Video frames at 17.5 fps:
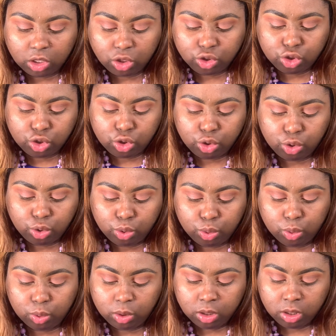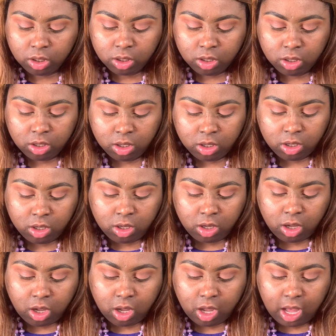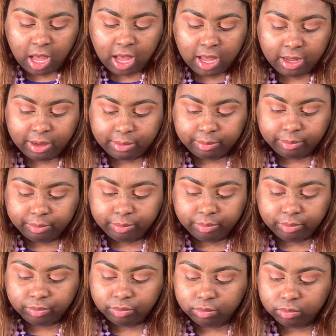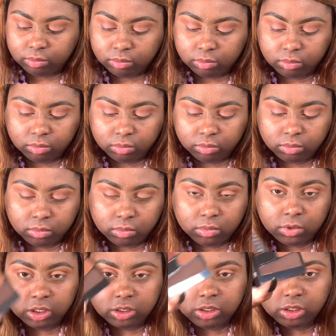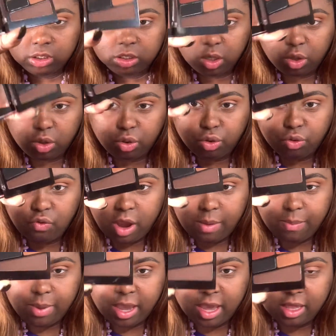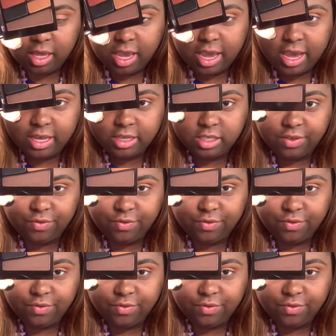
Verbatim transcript: to um this is a great palette guys